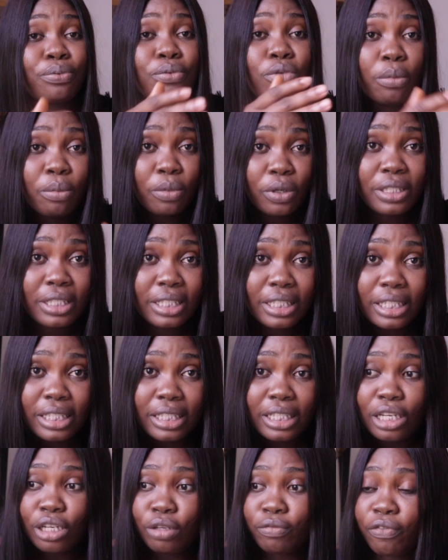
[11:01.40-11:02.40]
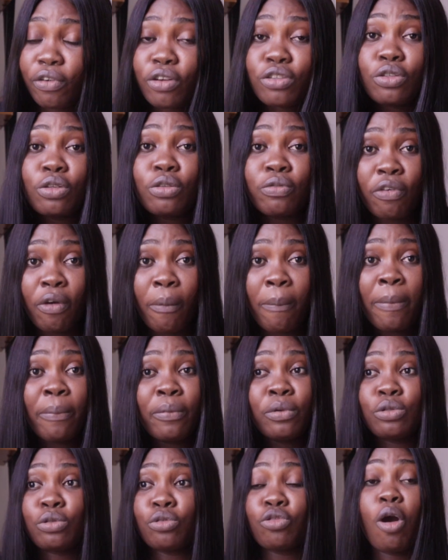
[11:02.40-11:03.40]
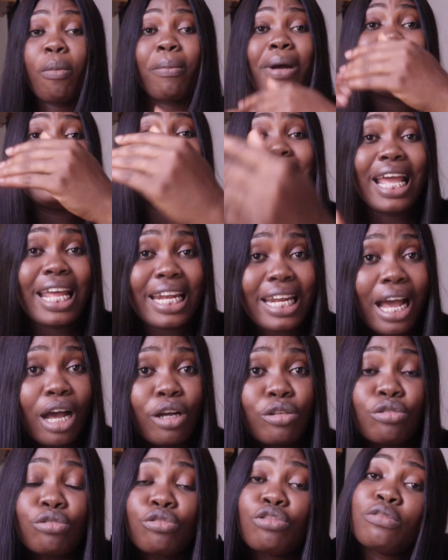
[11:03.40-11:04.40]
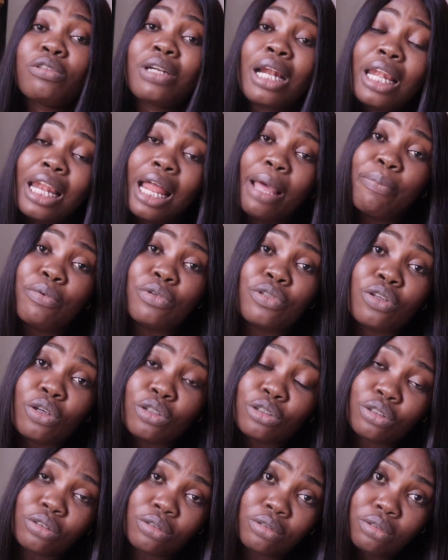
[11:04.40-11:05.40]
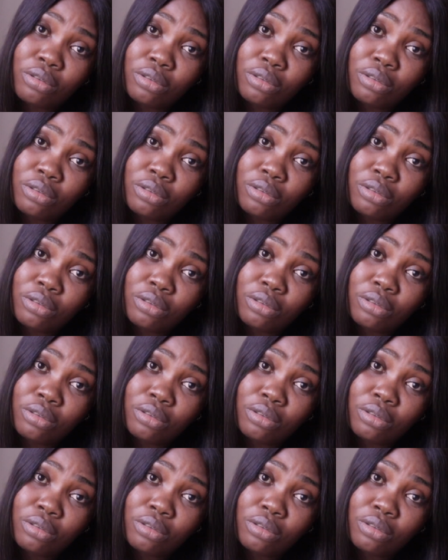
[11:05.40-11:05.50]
promoting for people to come and learn how to do liposuction?